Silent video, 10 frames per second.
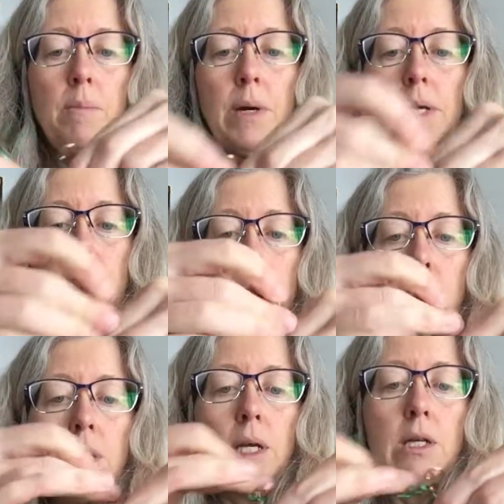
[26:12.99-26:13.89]

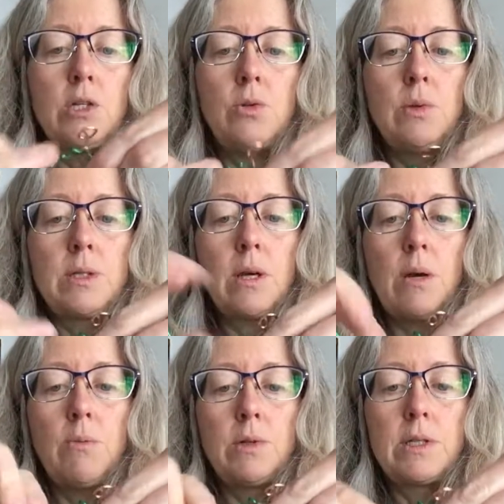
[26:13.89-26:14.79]
And what I can do is
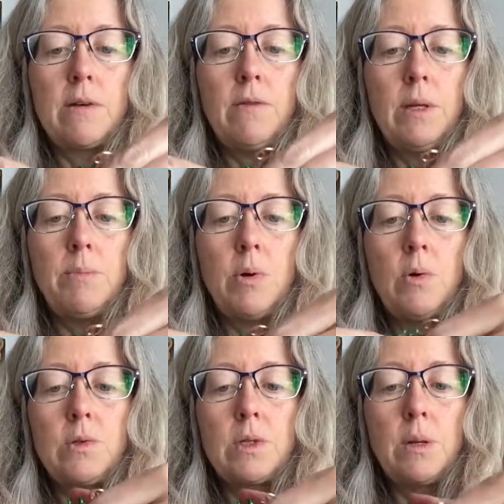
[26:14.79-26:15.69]
I will definitely
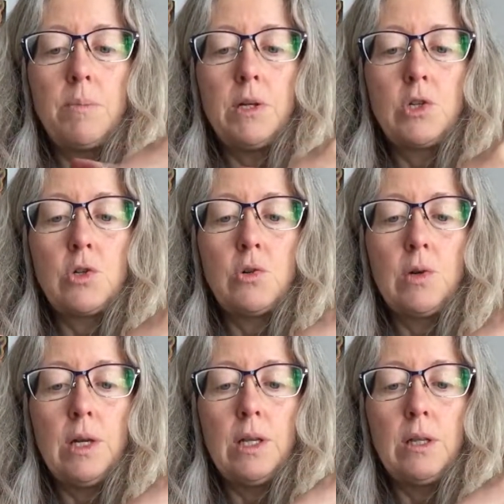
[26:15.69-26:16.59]
post a picture
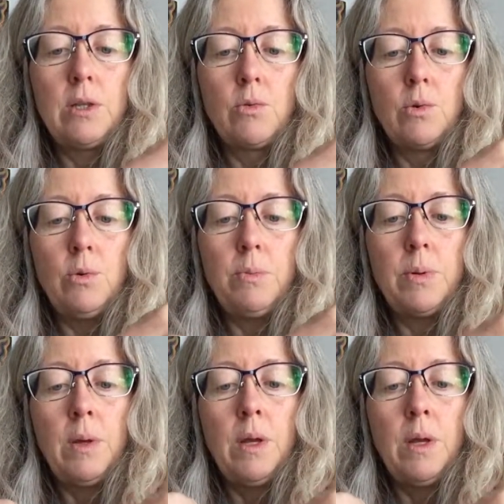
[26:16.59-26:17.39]
in the group